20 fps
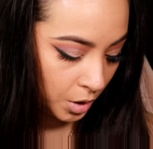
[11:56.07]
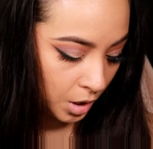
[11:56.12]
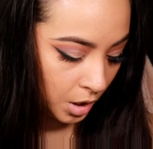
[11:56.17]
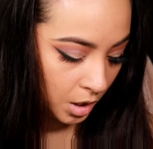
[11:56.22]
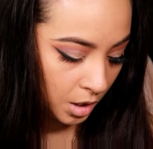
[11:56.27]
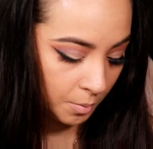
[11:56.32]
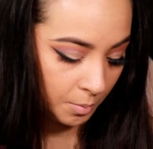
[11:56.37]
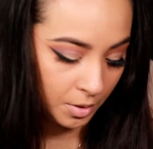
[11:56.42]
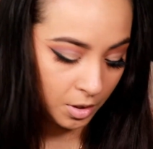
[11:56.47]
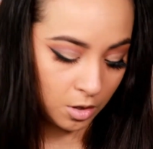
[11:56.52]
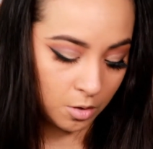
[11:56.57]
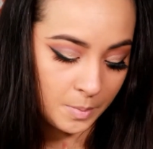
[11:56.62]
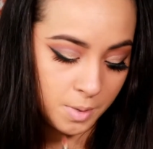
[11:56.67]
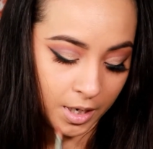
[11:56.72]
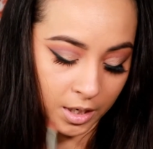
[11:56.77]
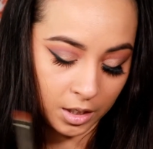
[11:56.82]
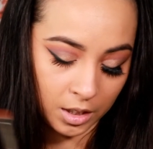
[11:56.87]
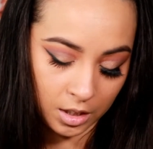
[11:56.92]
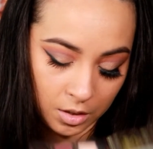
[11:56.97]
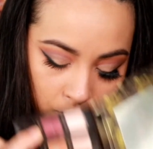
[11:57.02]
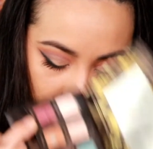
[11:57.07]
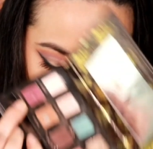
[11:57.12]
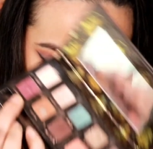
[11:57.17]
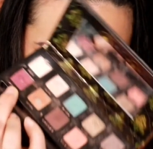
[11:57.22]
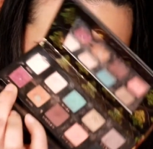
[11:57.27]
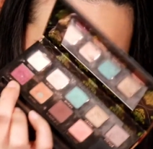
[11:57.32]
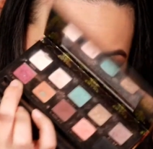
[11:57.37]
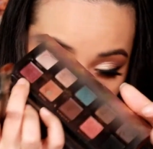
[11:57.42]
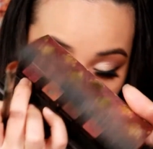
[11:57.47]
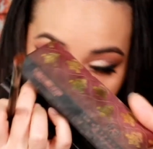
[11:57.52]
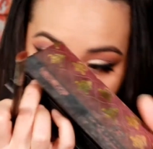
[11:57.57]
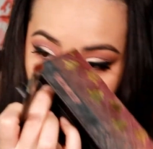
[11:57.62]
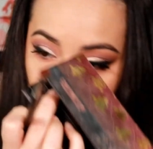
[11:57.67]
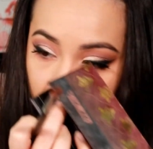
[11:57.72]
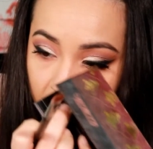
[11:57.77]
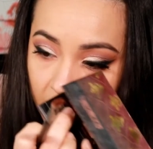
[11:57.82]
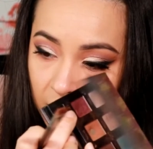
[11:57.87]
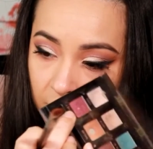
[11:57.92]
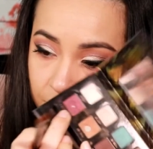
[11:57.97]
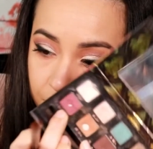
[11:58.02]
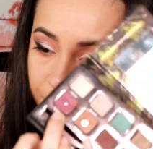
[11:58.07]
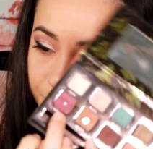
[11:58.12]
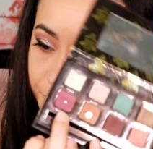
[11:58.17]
And I'm gonna go back in with sangria.